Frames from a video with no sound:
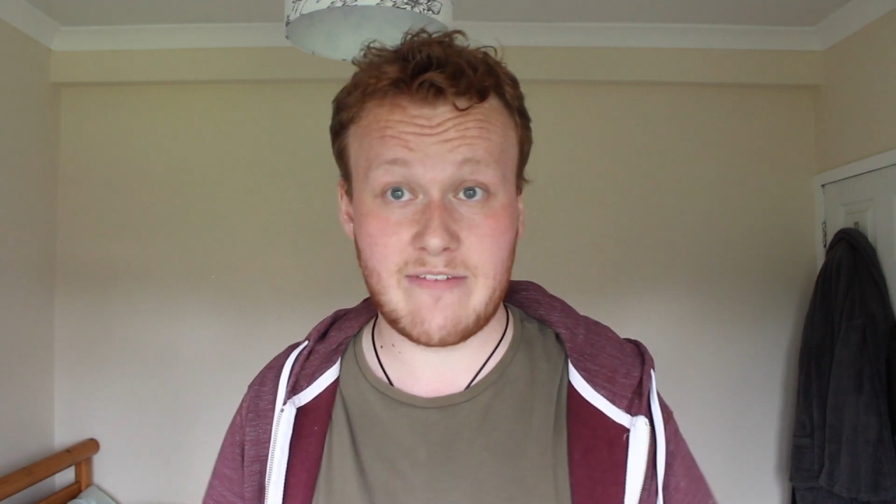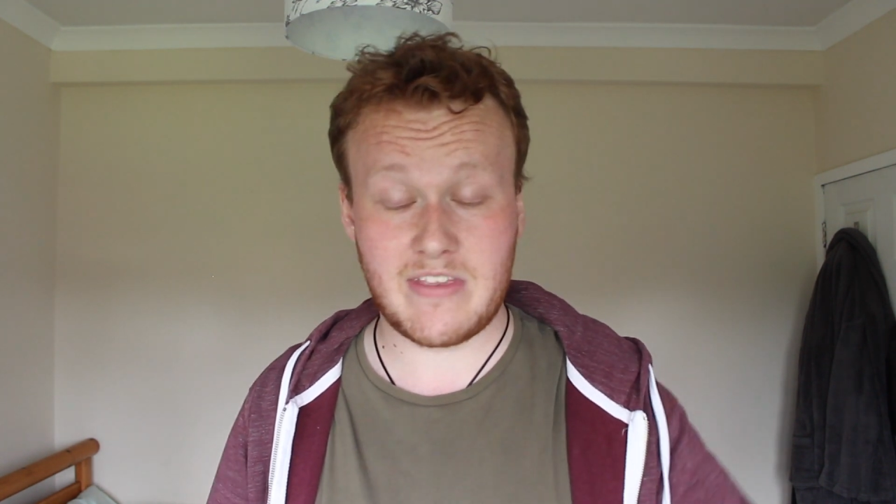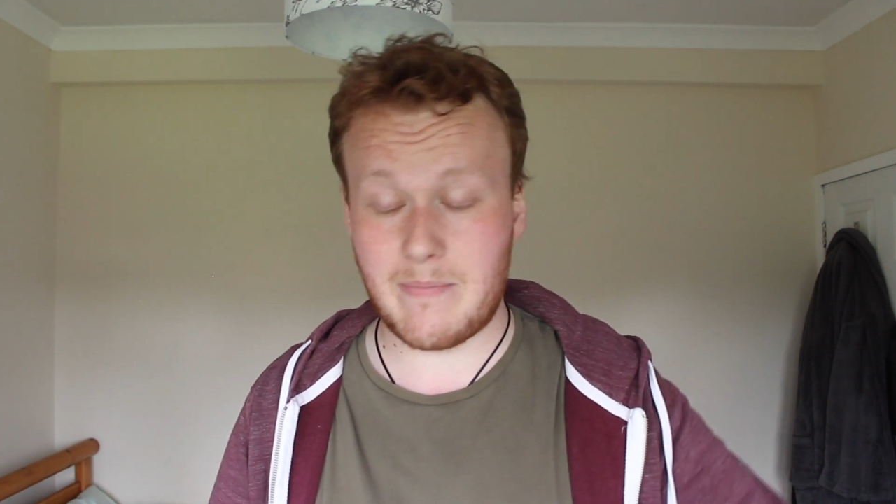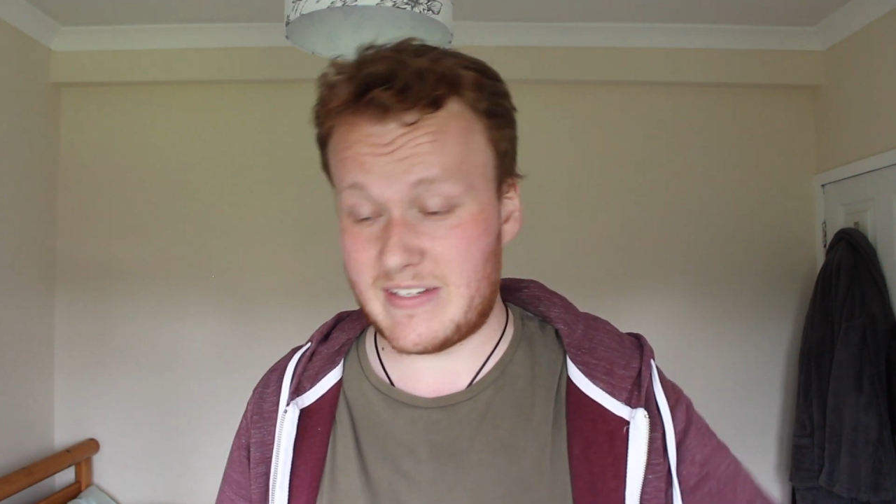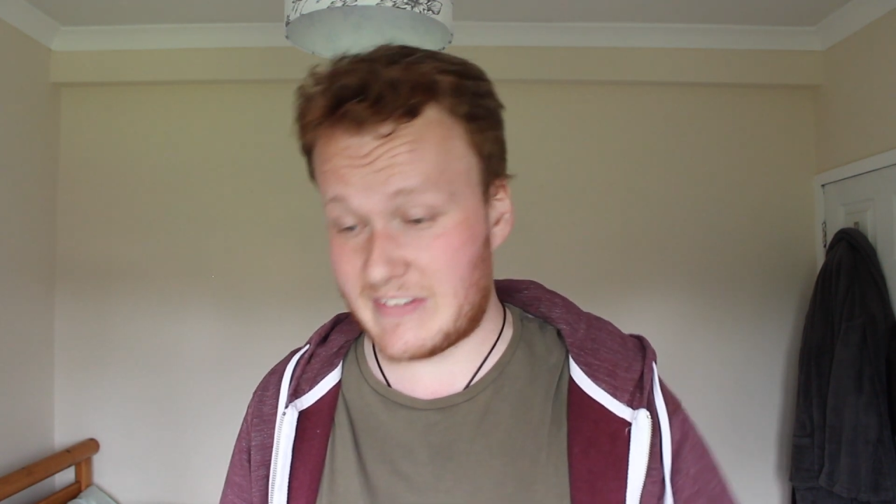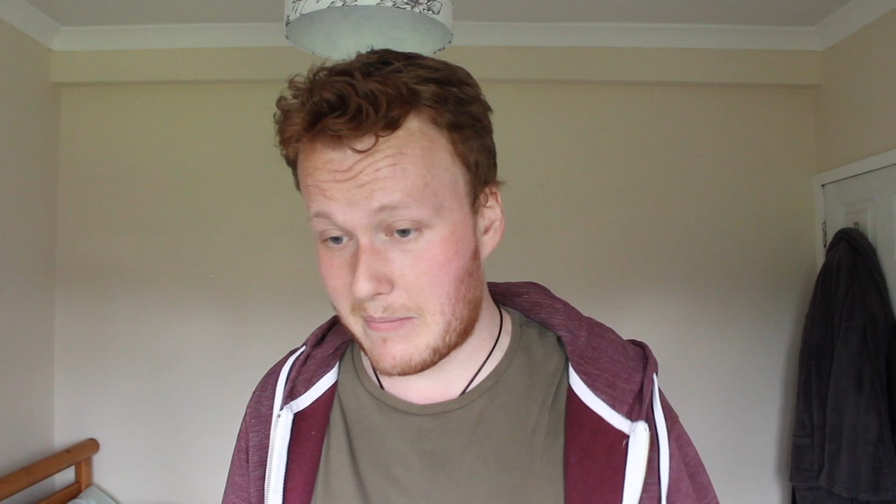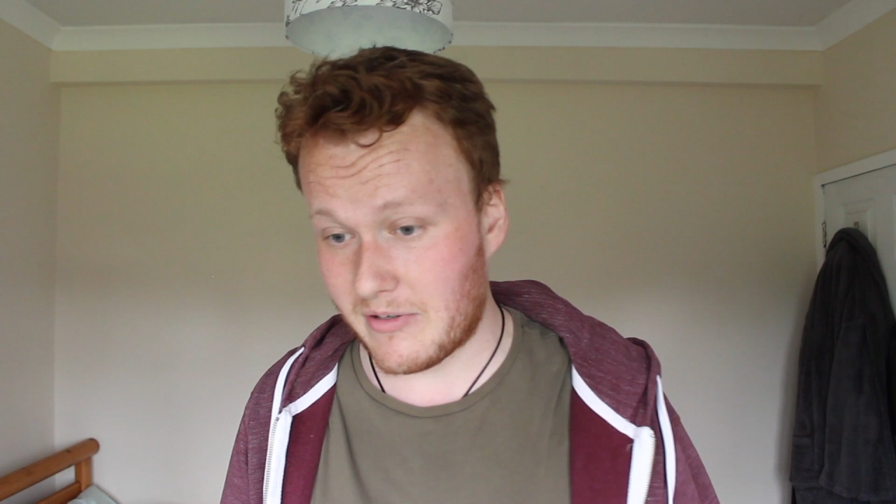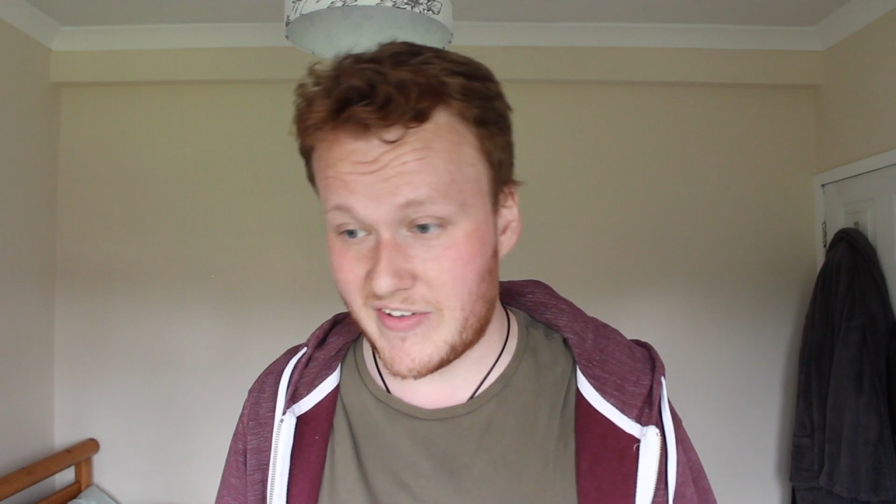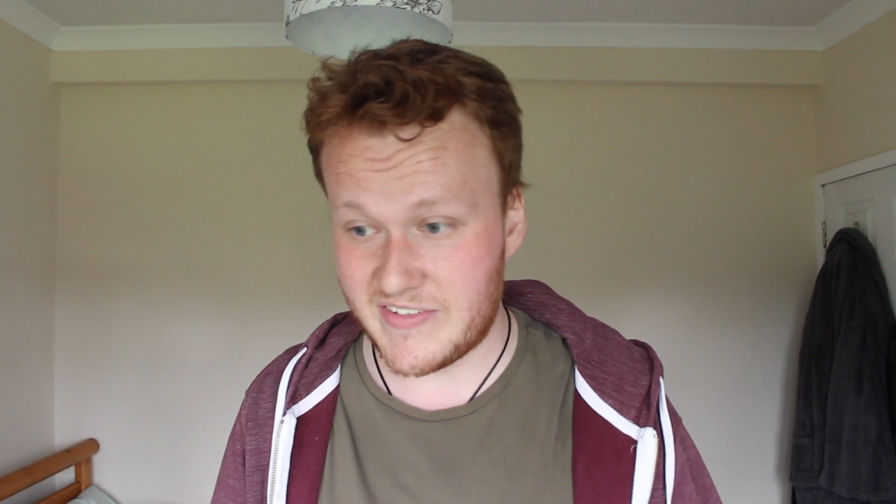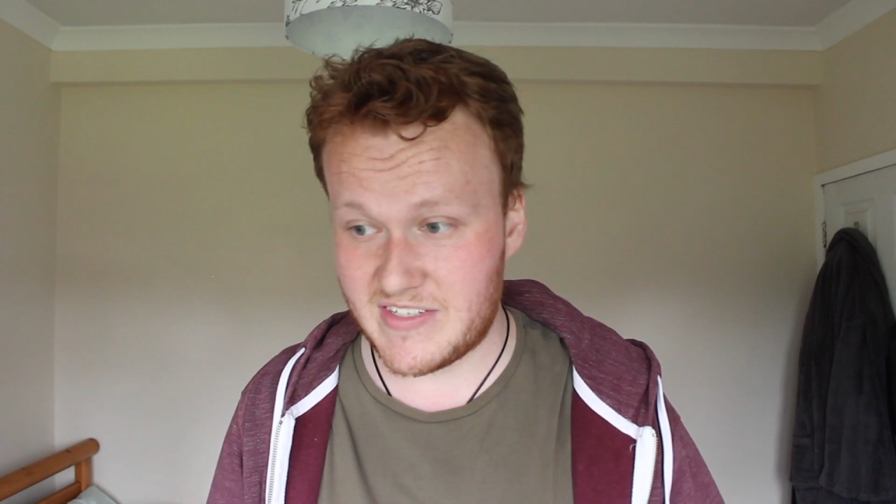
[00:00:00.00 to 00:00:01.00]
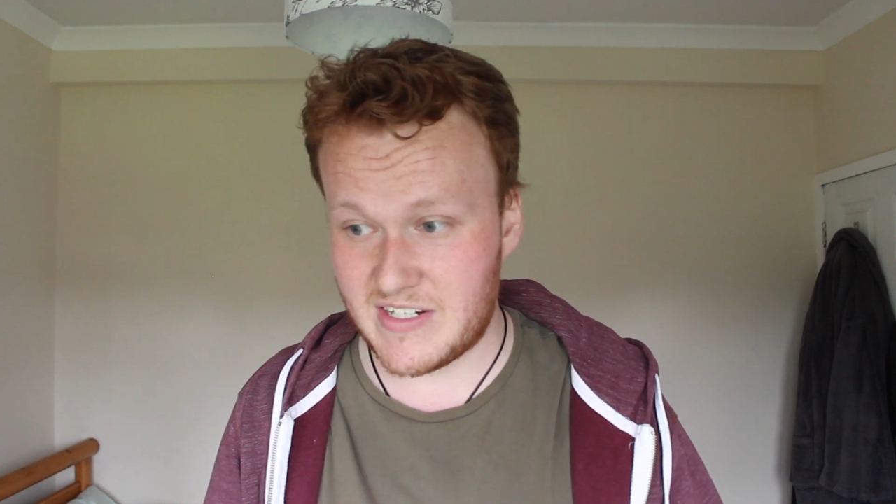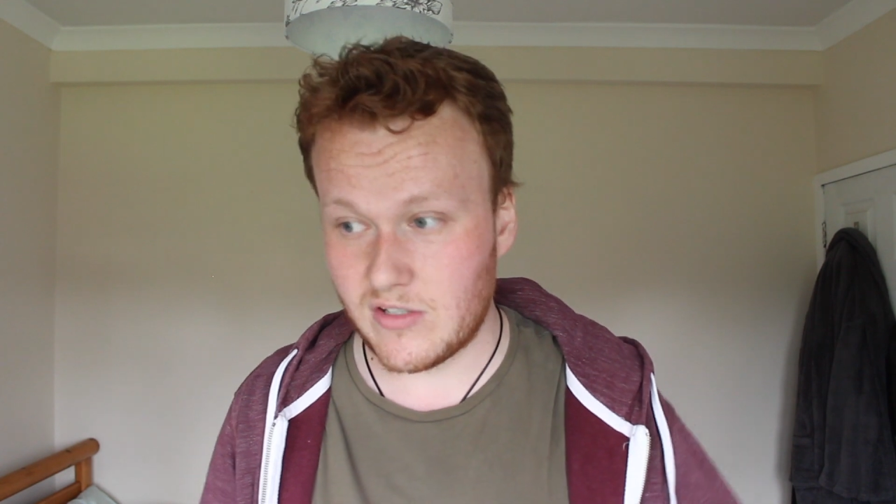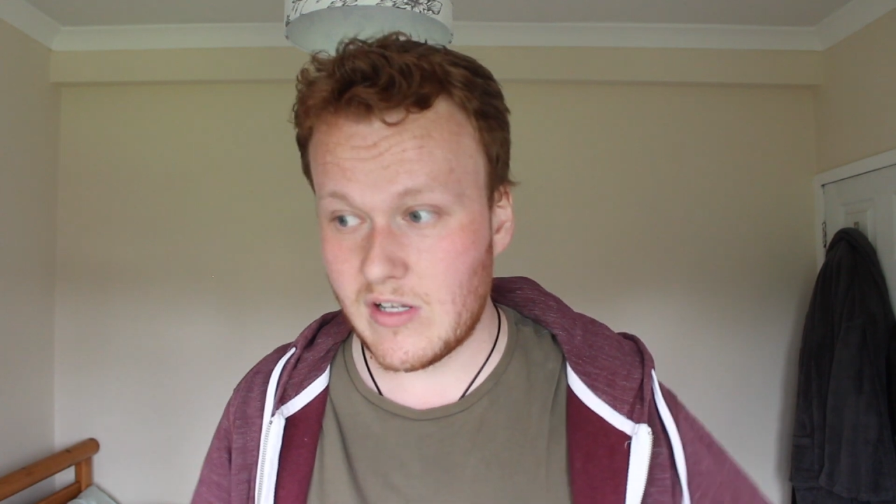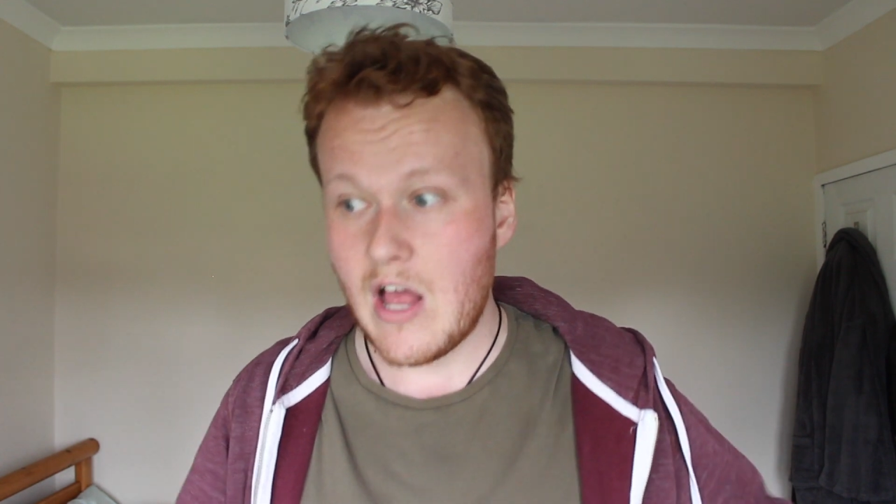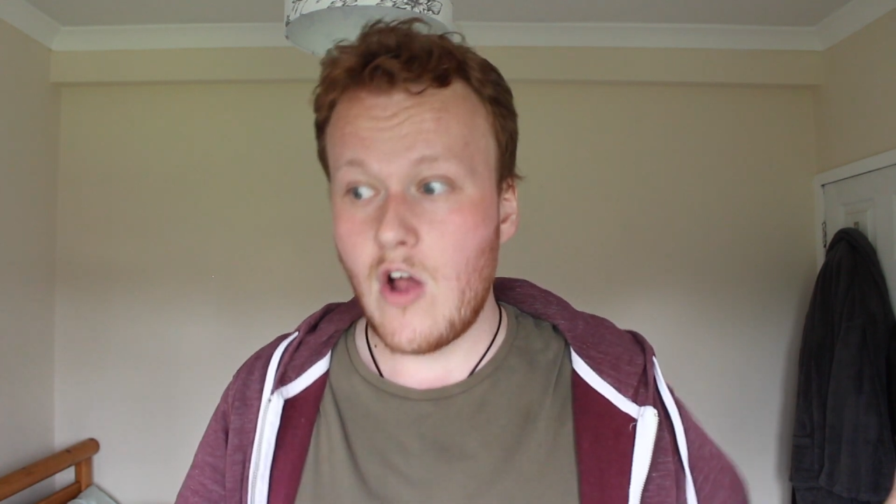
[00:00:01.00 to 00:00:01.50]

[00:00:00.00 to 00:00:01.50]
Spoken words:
I think the best example of this is still